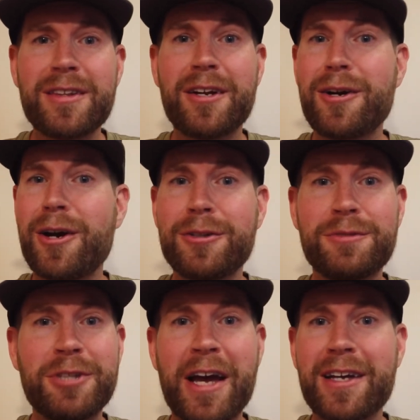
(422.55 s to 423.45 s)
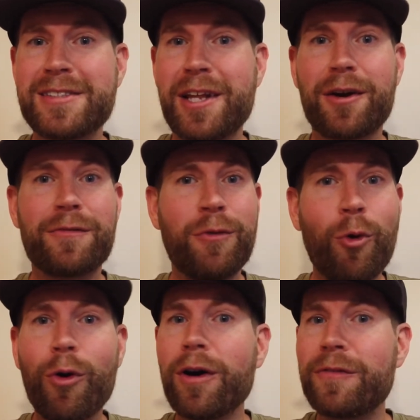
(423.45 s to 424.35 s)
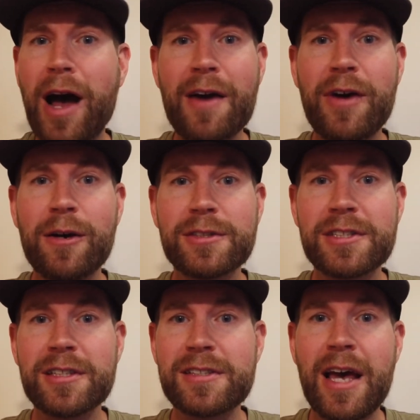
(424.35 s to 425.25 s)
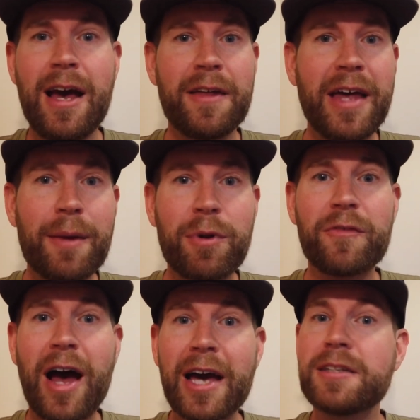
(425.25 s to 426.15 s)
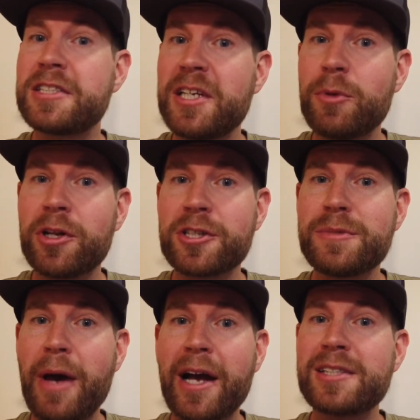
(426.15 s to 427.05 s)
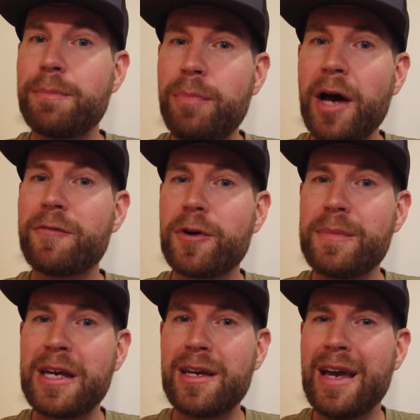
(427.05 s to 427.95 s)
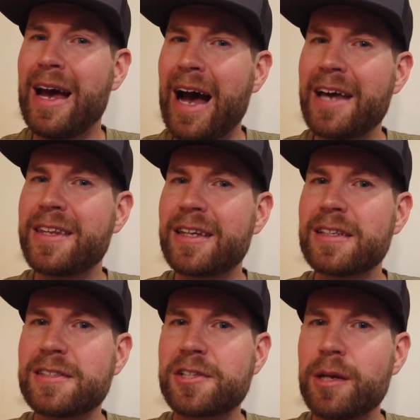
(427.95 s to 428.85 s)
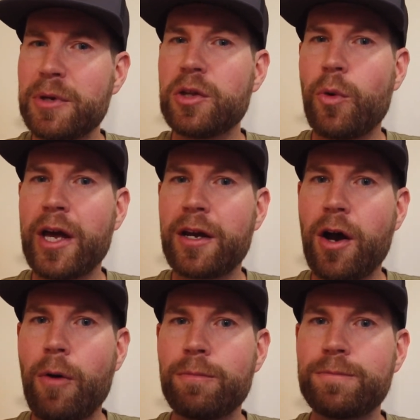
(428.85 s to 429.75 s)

There are jackets that are 4 or 5 ounces that provide similar specs, but for me, I think this is going to be the way to go.